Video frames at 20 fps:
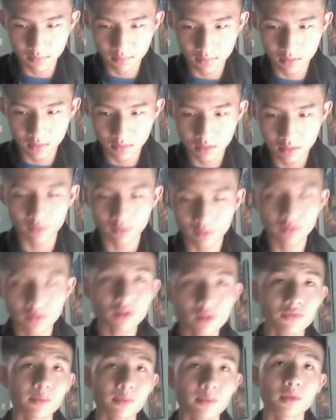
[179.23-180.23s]
Now, if you're not
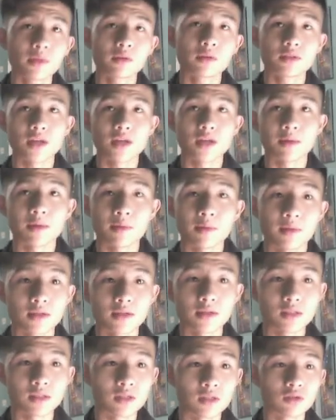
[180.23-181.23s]
familiar with time complexity, you